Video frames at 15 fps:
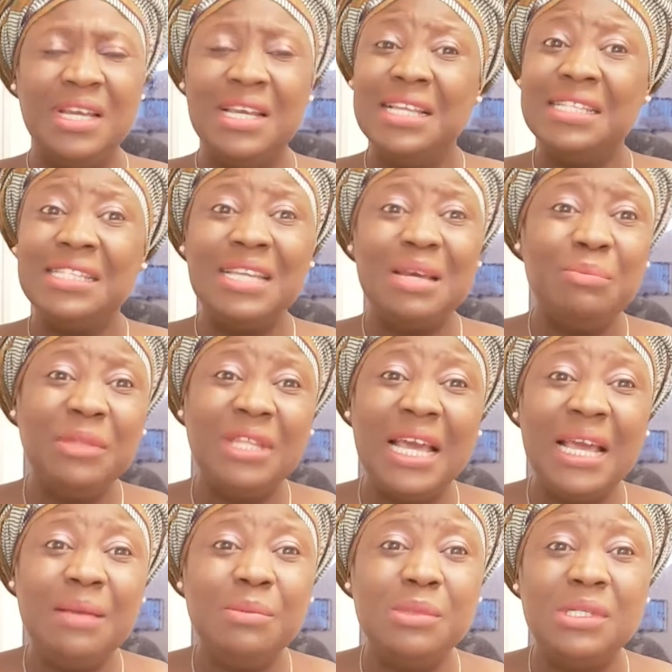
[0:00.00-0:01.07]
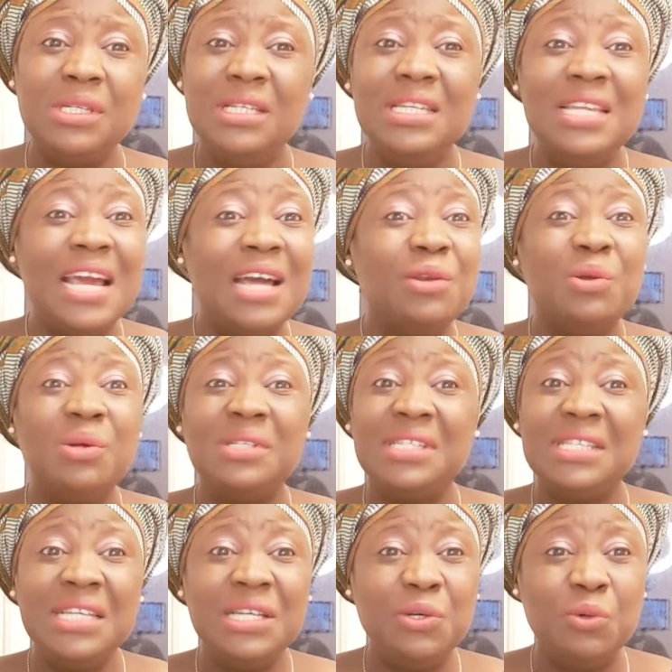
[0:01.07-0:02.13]
Sometimes they are not
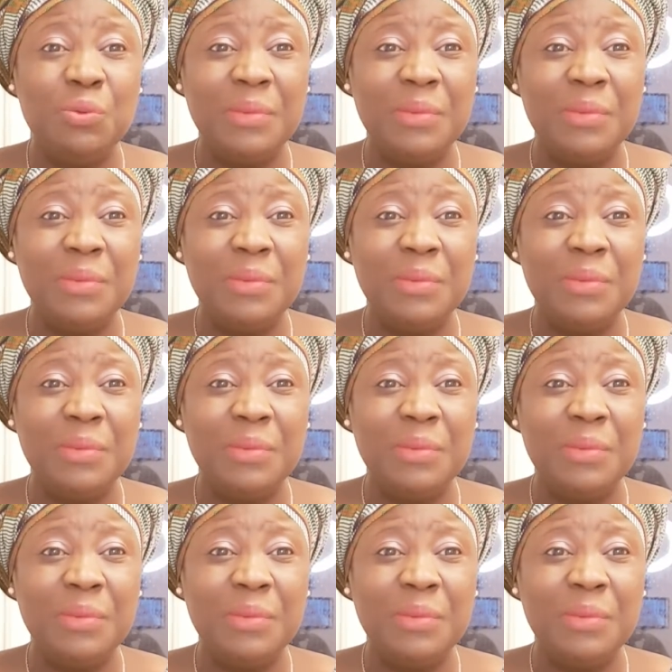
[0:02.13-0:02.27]
single